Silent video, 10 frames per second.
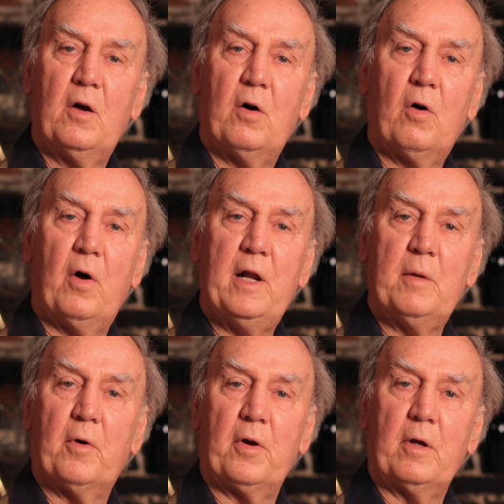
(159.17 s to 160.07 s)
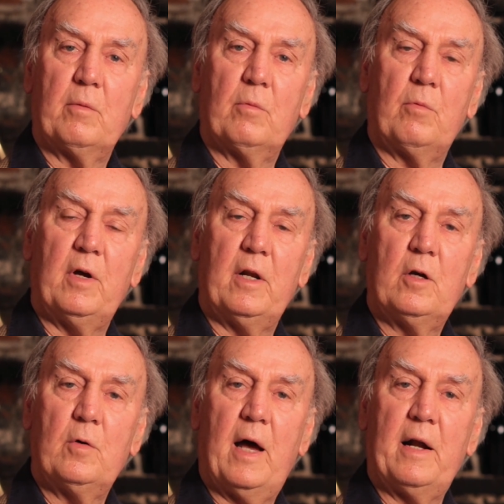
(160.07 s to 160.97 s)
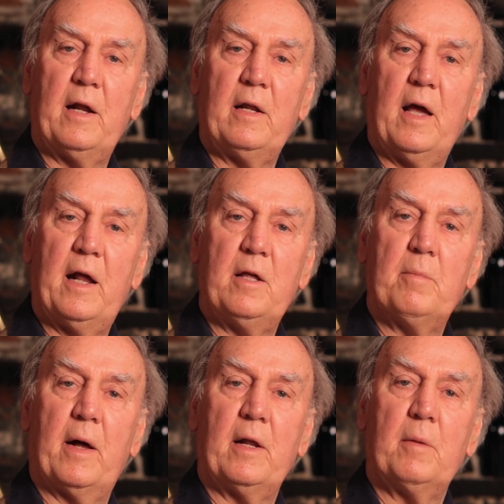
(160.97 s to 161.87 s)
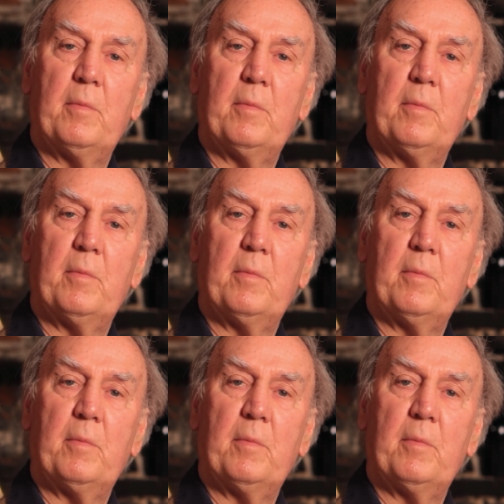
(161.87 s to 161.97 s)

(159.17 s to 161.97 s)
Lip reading: or anybody really who had any money,